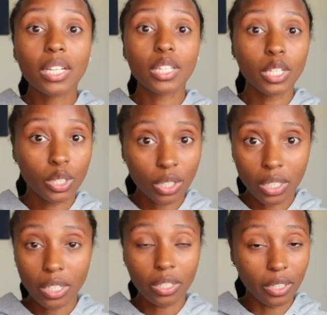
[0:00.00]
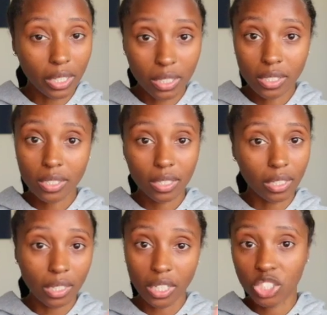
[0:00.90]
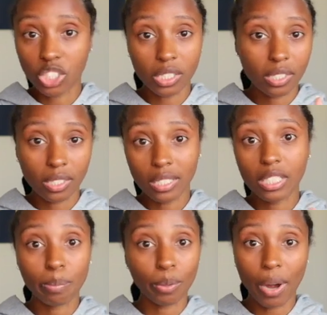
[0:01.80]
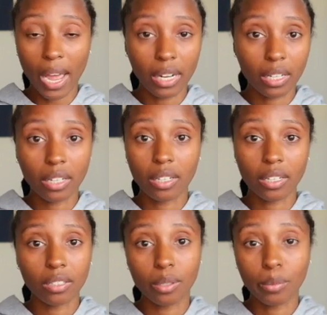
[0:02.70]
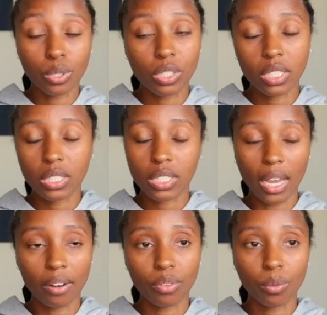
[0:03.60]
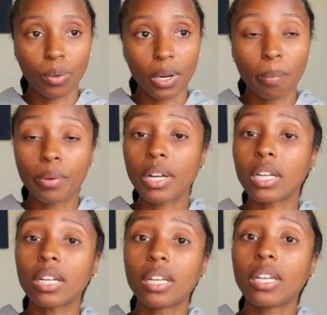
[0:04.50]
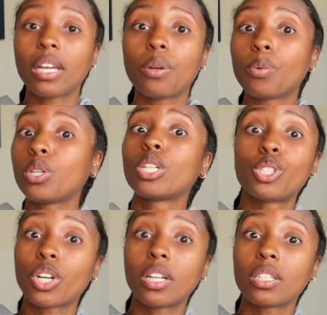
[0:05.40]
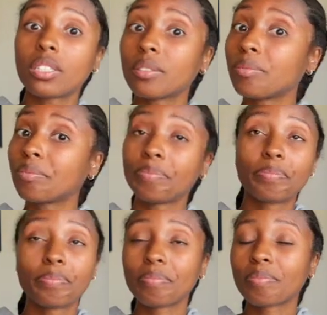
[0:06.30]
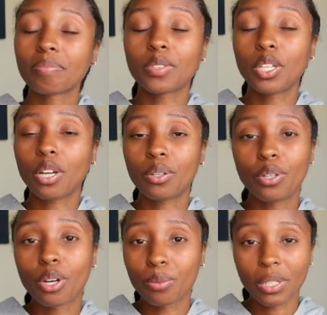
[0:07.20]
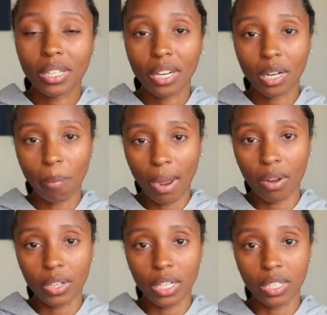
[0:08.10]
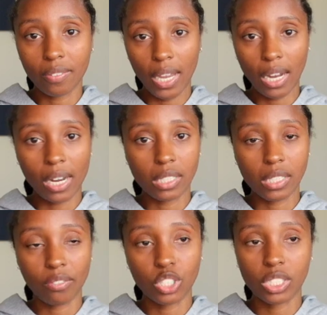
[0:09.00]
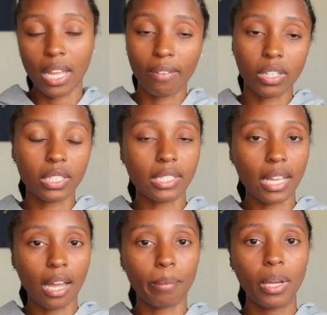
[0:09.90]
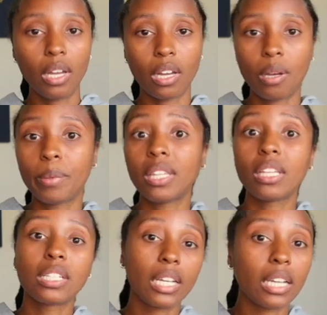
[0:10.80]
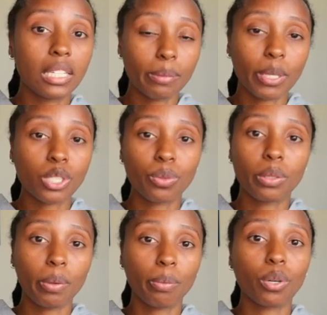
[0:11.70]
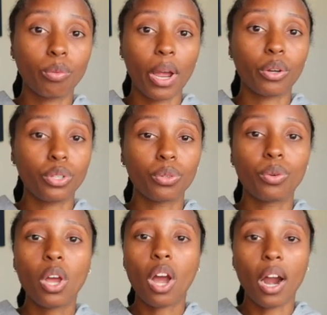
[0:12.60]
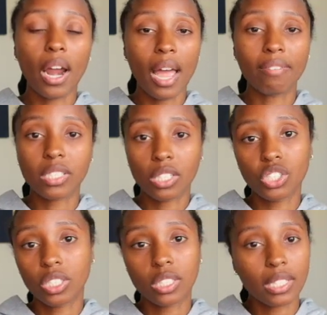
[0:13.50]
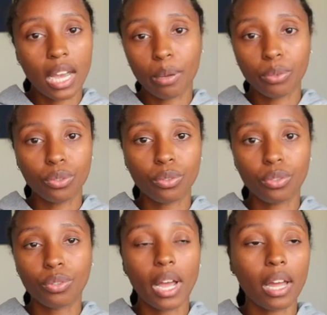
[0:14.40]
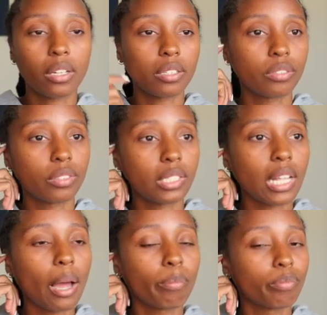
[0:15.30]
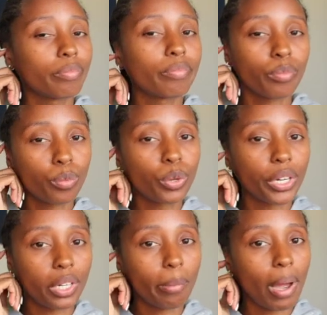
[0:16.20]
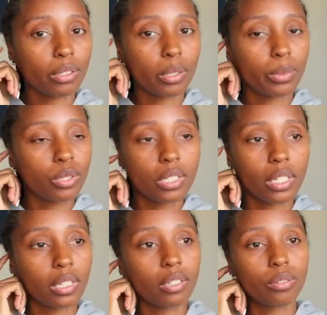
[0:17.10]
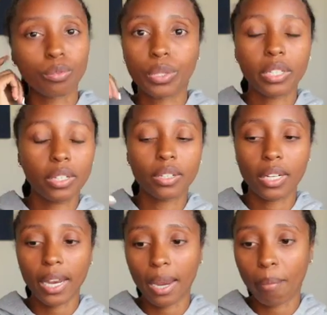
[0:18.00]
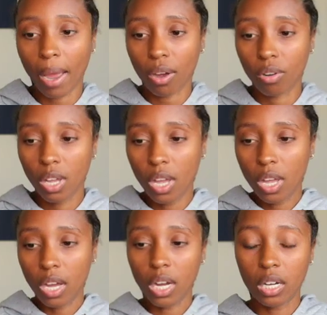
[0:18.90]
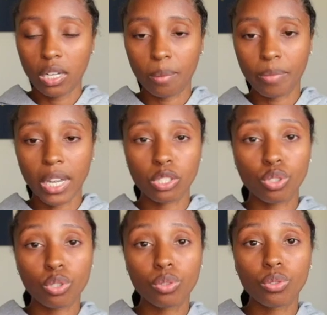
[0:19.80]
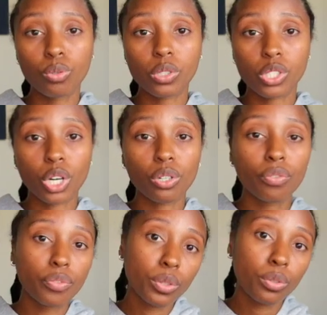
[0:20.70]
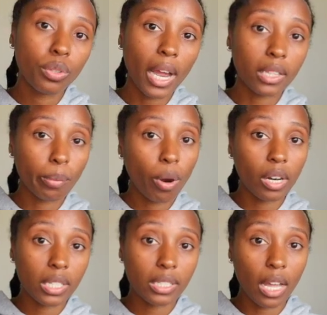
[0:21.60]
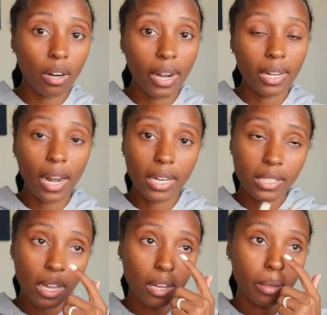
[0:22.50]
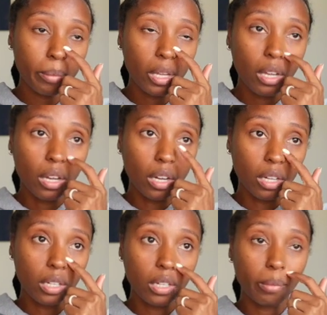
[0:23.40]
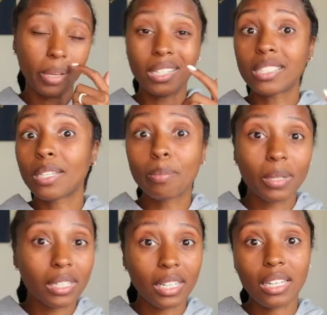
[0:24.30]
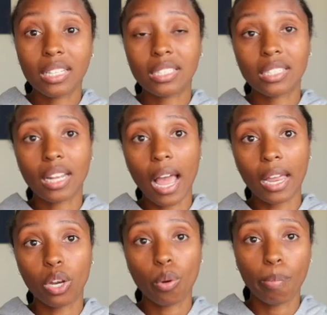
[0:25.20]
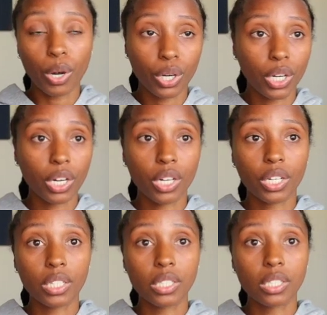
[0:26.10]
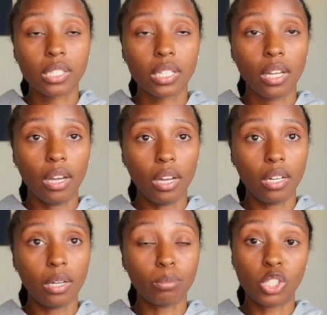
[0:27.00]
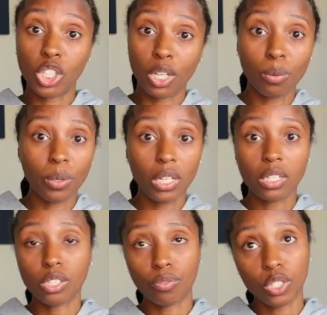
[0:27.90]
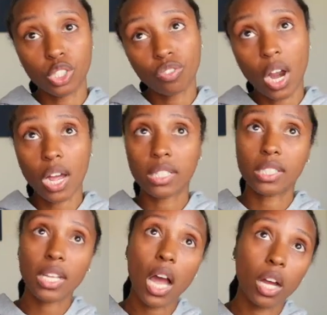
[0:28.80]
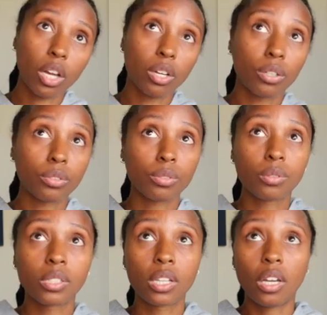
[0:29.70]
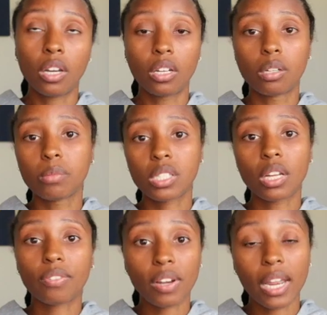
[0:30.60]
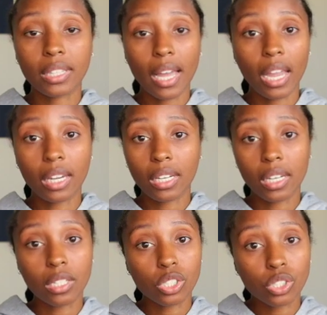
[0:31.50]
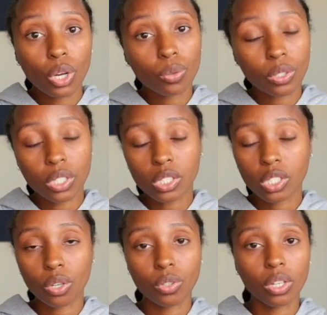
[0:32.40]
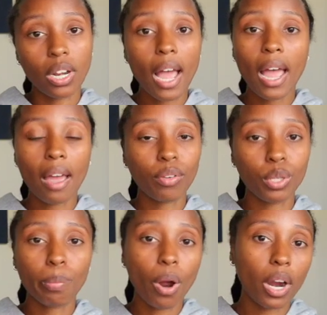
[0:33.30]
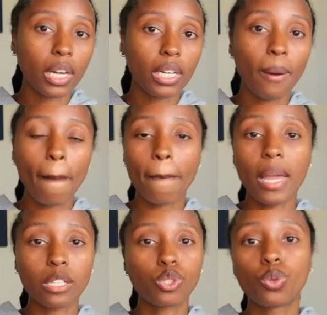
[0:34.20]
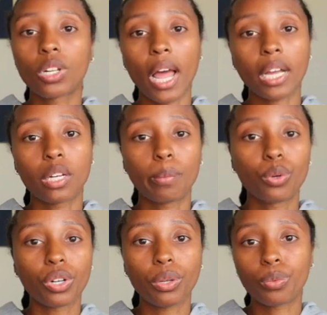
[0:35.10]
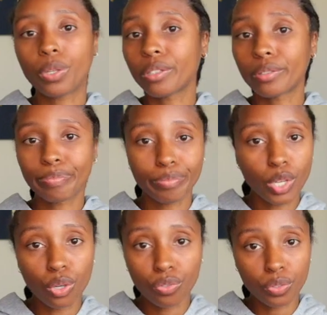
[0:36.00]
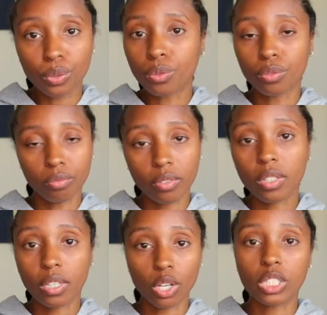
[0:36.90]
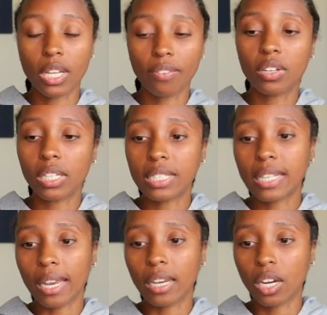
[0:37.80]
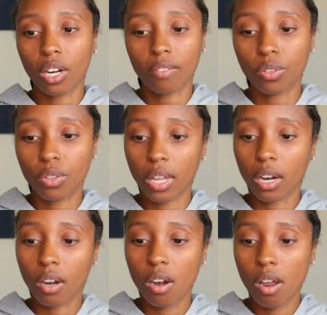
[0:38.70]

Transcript: Literally it just is sporadic. The music's everywhere. But again, when you're drunk, you know, you don't really care about any of that kind of stuff. You're just having a good time. And then again, especially when the people around you are having such a good time, you kind of stop worrying about the music and what year it came out. They do serve food at the parties that are at nighttime. And typically it's like burgers, the chicken wings, the french fries, the tacos, stuff like that. And again, it's so good. So they're not having you party at 2 o'clock in the morning with no food. They're definitely taking care of you there.